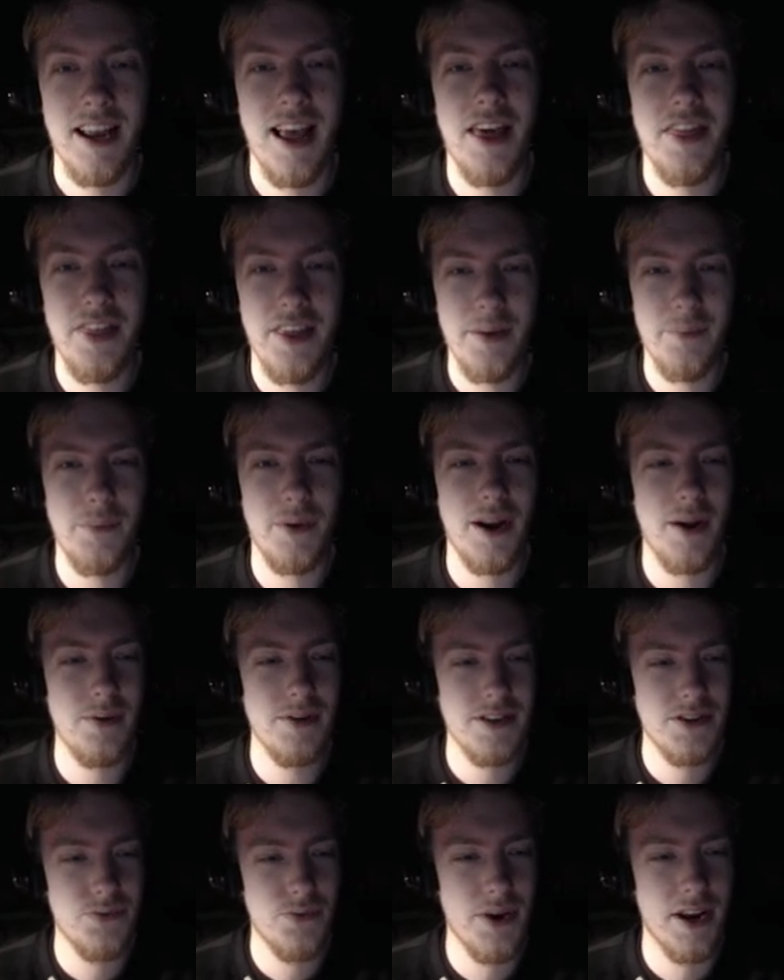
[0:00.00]
And then when I
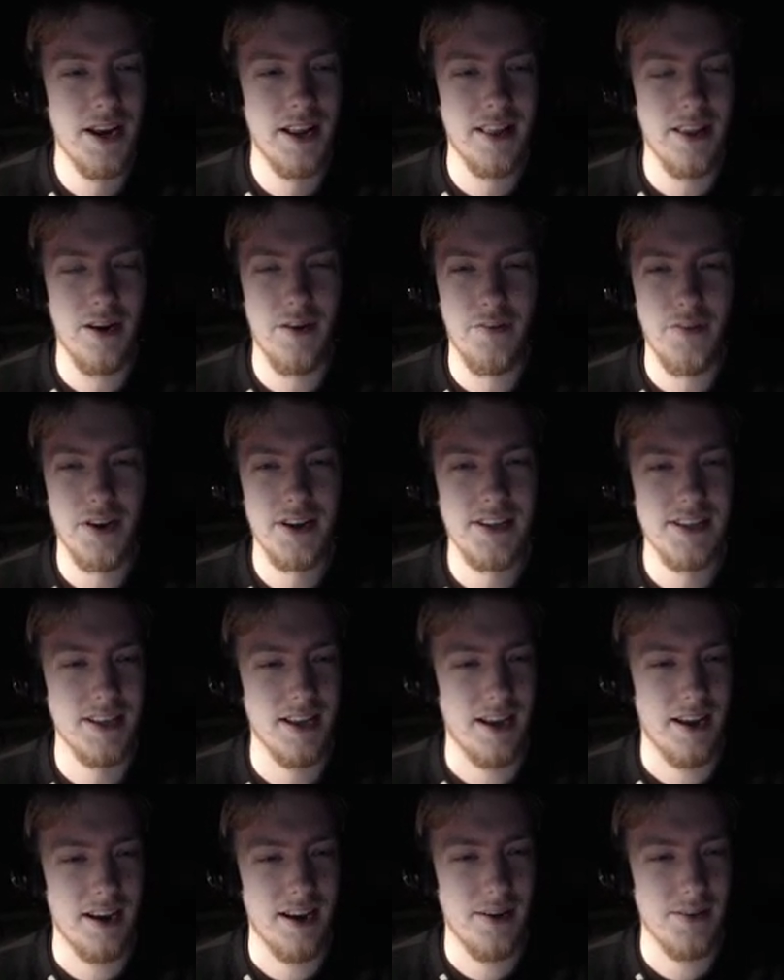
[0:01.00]
was reading their effects
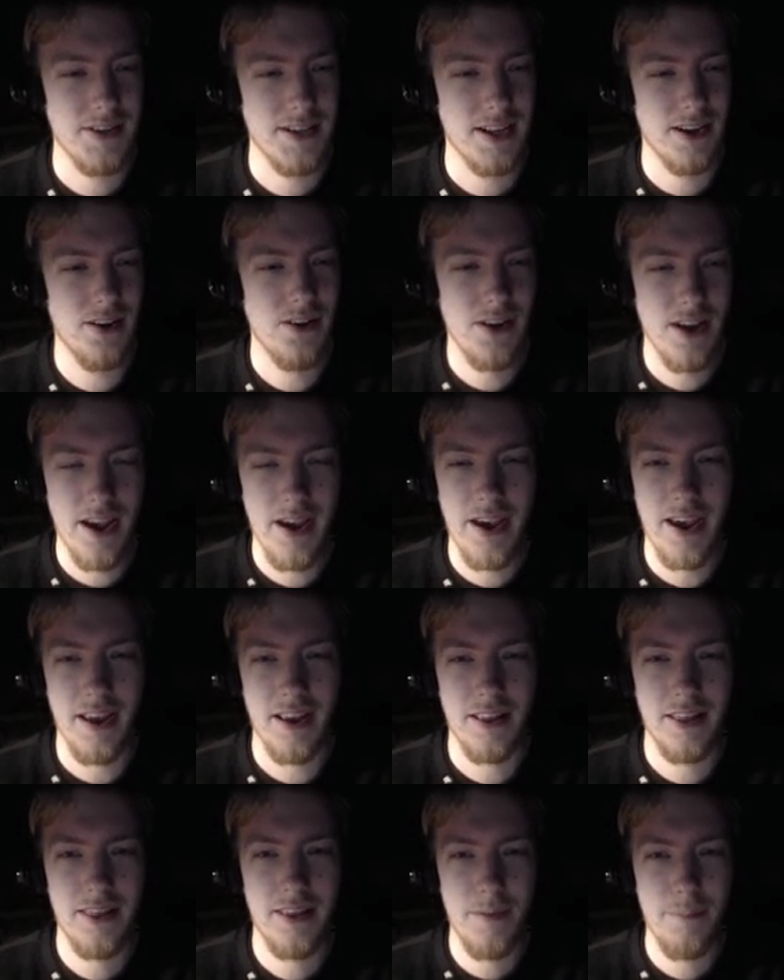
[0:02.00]
again, I was like, okay,
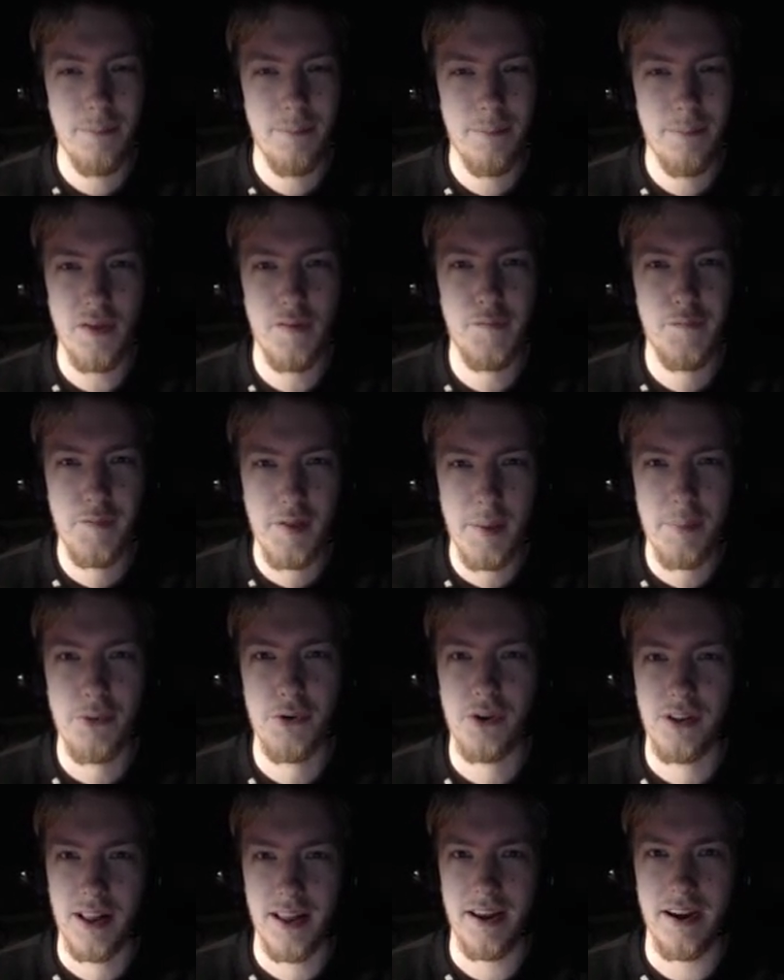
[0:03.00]
they both have
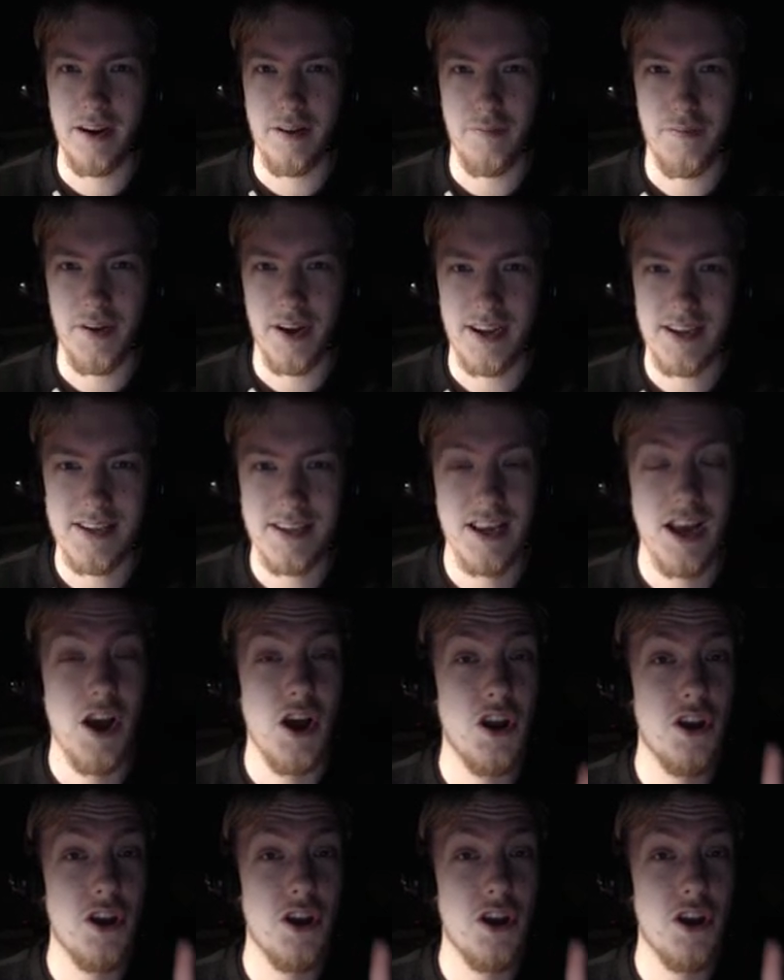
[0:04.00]
flip-related effects,